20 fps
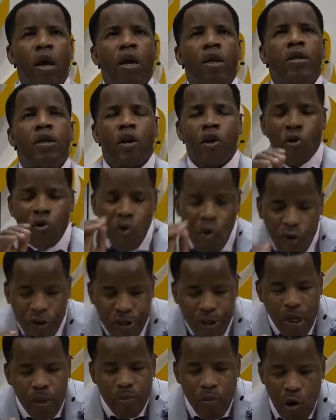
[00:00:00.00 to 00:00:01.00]
The
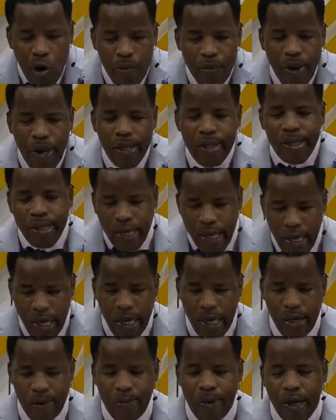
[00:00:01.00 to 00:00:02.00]
crucial moment
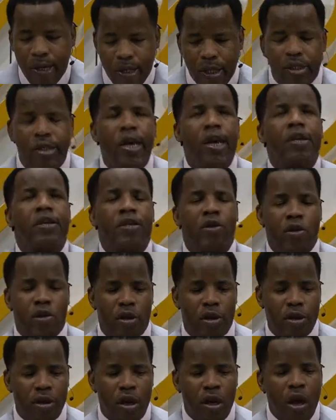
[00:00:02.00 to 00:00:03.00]
came in the
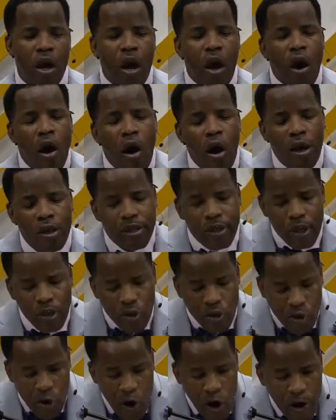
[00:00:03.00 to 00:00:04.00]
desert on the
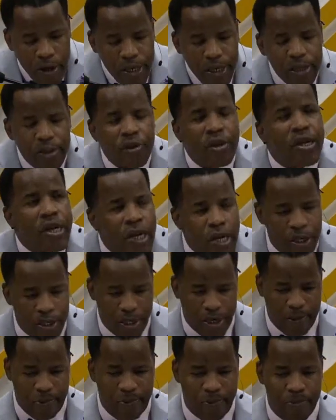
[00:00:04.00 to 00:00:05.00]
journey to
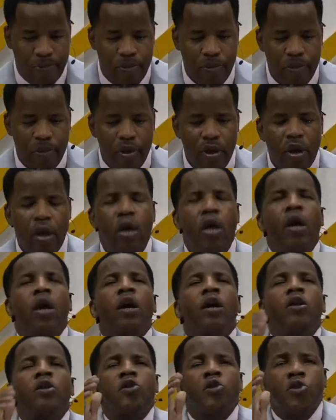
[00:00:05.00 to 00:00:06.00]
Egypt.
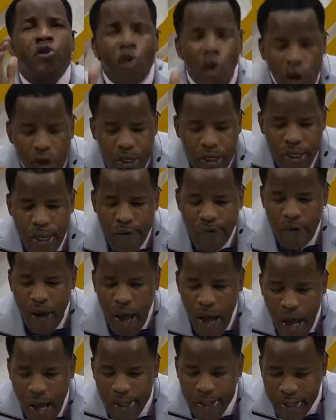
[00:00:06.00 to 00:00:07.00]
Joseph
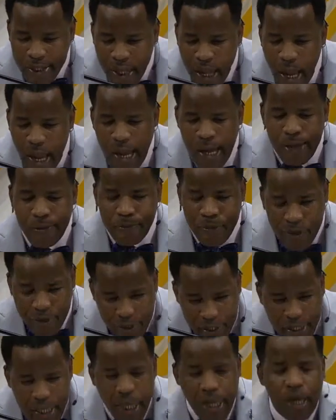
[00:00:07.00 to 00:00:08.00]
had time
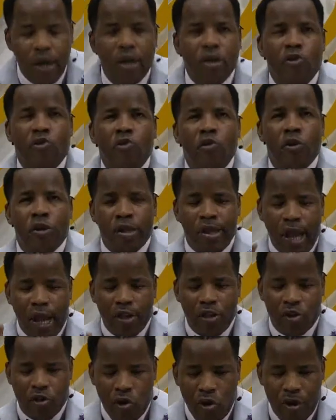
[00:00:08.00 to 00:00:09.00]
to think during
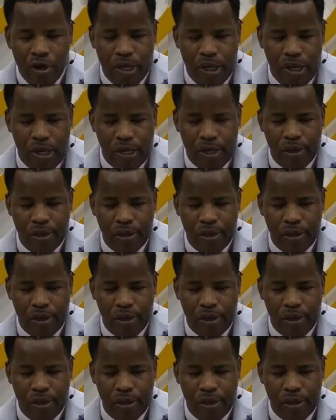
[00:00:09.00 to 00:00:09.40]
that journey.